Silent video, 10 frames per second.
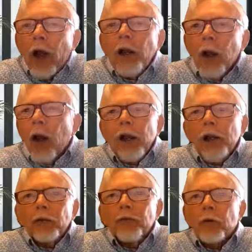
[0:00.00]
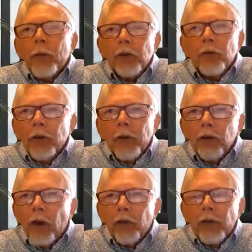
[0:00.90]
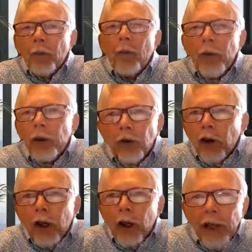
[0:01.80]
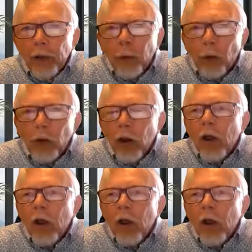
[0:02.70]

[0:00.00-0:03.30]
And I love debating this stuff. I'm a political